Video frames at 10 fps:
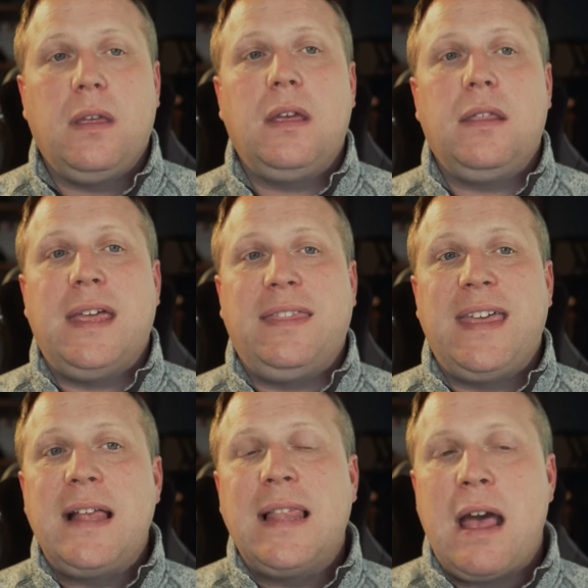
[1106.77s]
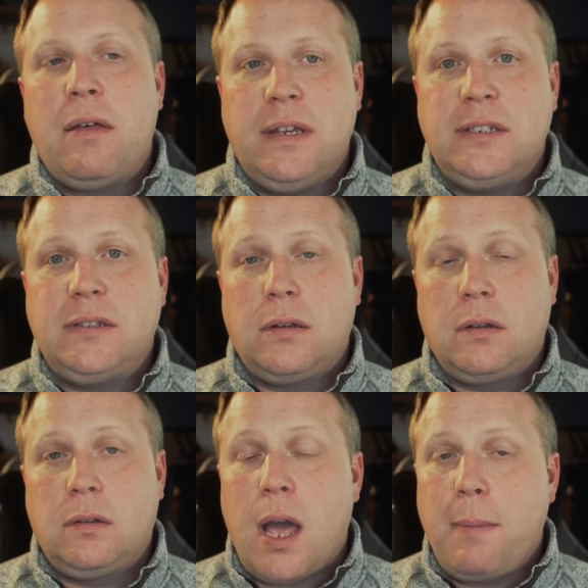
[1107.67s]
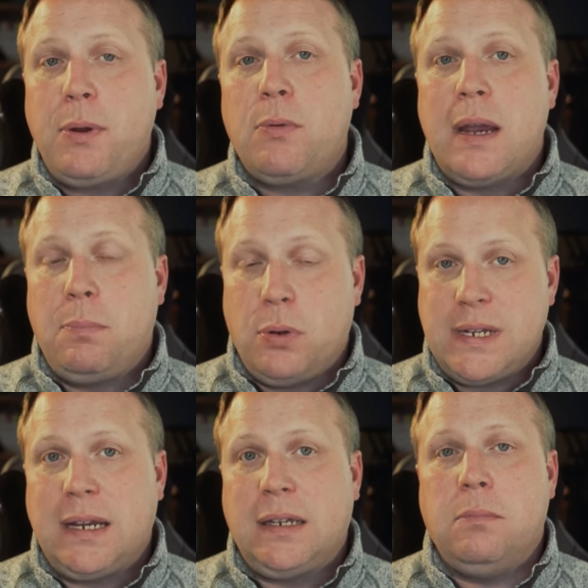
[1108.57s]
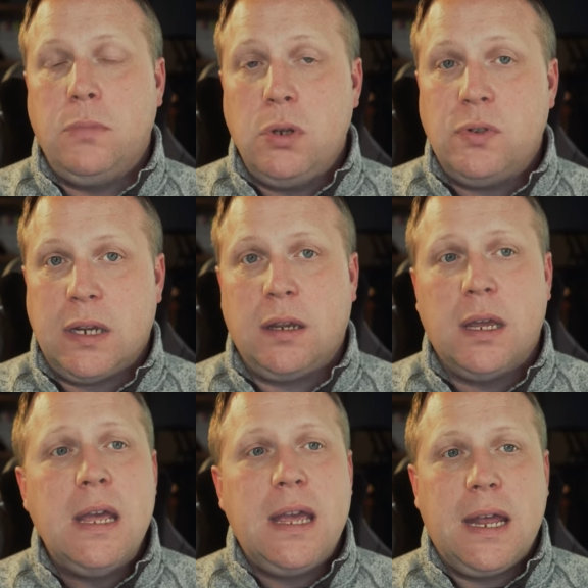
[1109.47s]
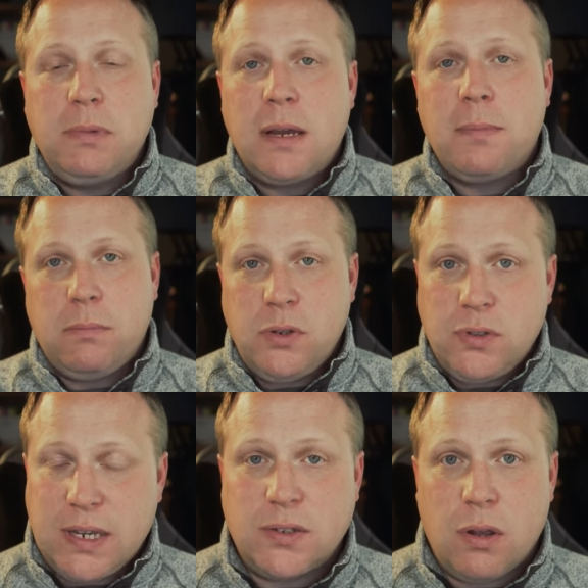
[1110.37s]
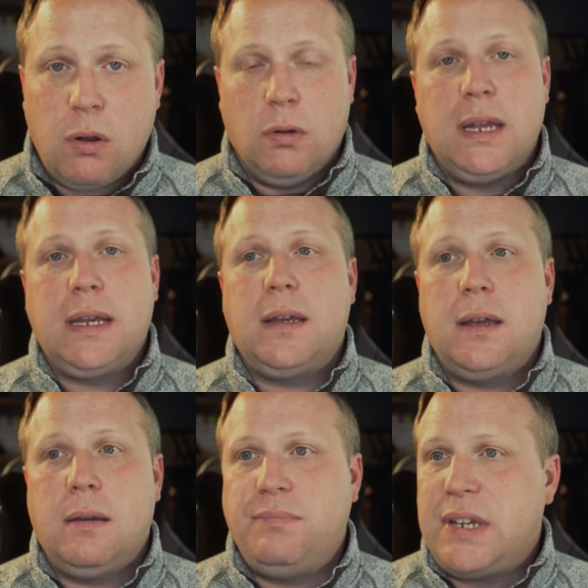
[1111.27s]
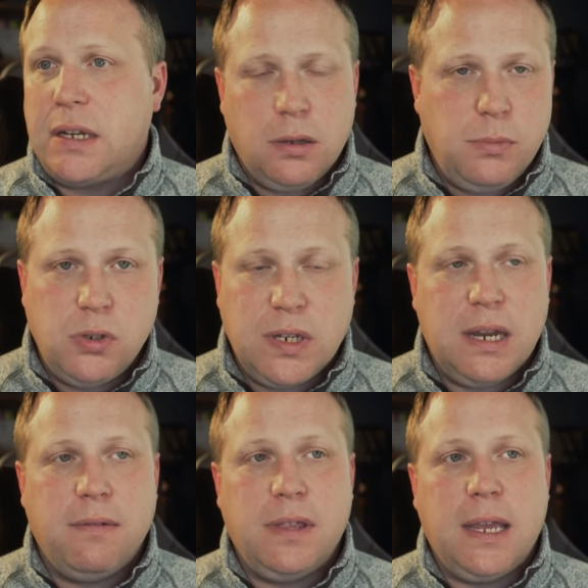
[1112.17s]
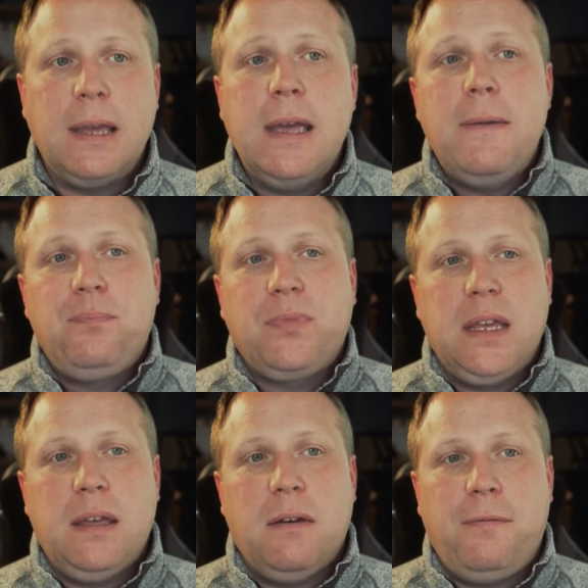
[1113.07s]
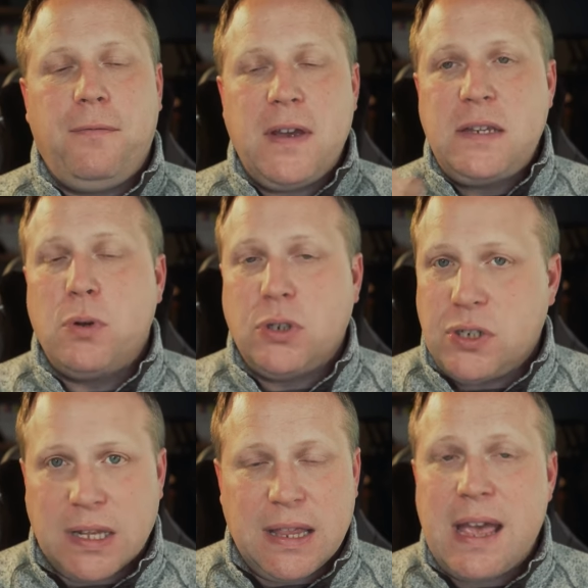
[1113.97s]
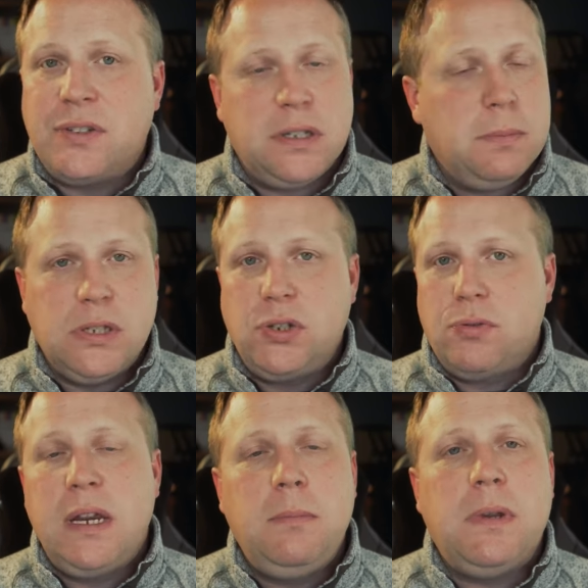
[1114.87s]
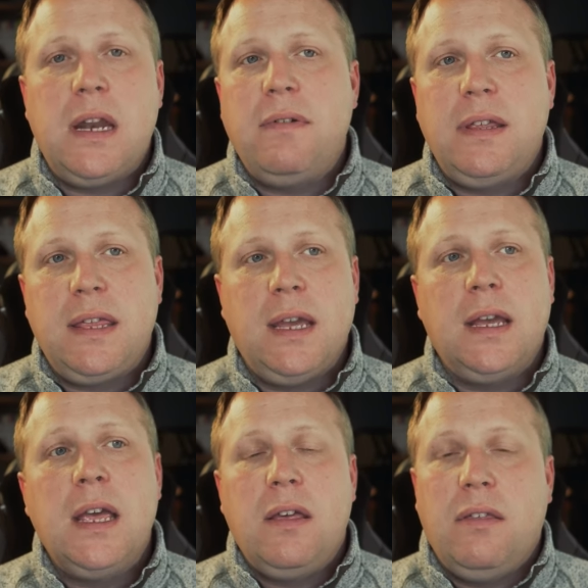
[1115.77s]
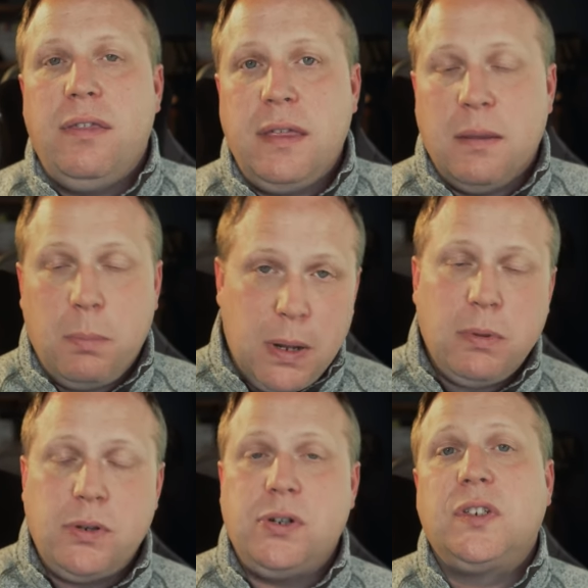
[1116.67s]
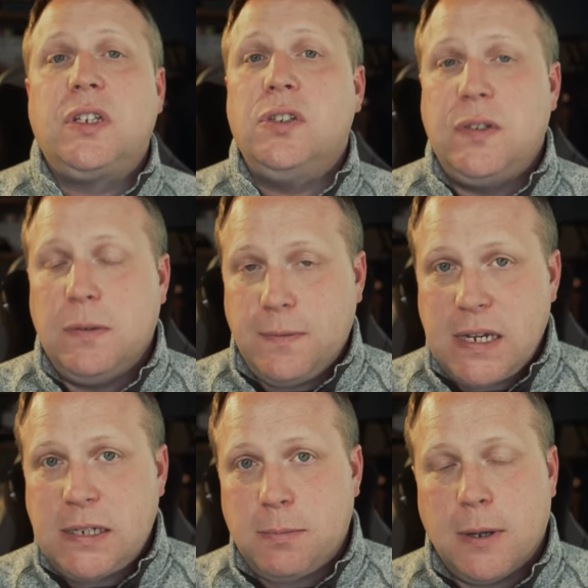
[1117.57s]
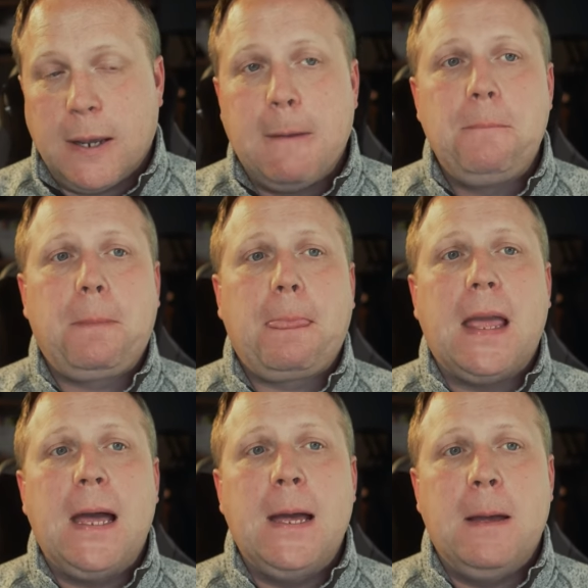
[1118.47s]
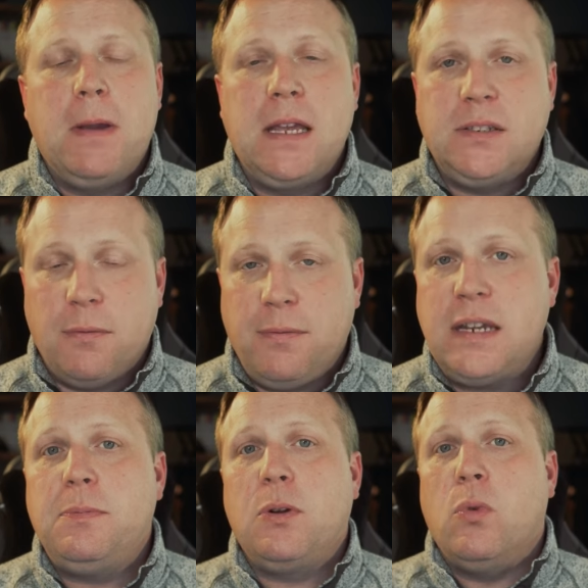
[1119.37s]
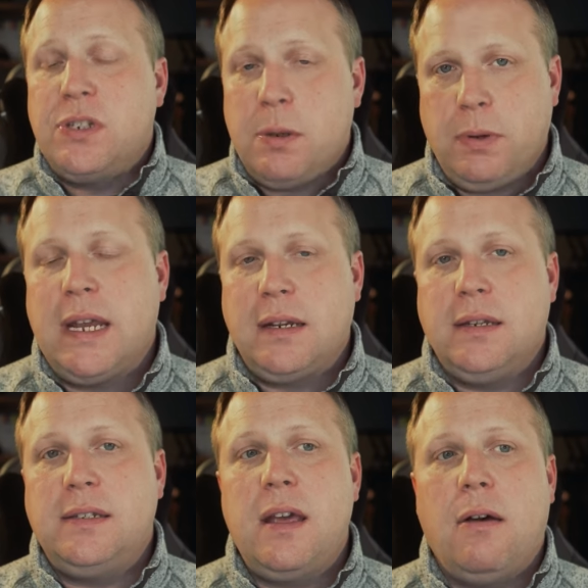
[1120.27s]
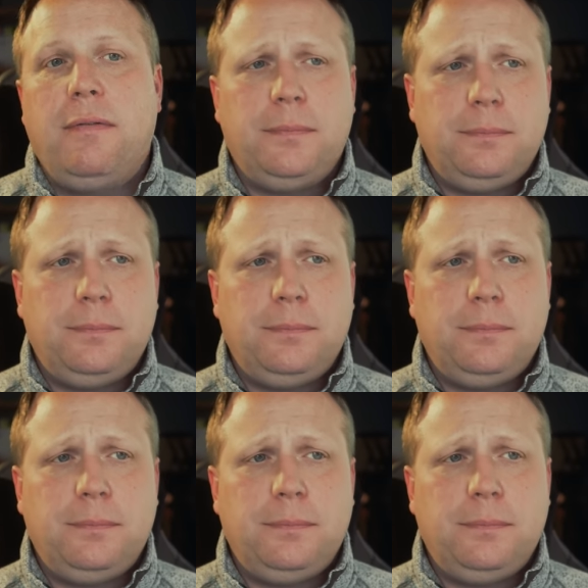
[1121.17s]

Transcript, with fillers: that they allow this copyright protected music, and I'm talking about music as a whole, like uh, secular music and everything, if Facebook just allows it to be streamed and everything, then the publishers can sue Facebook. Um, and so Facebook wants to protect itself.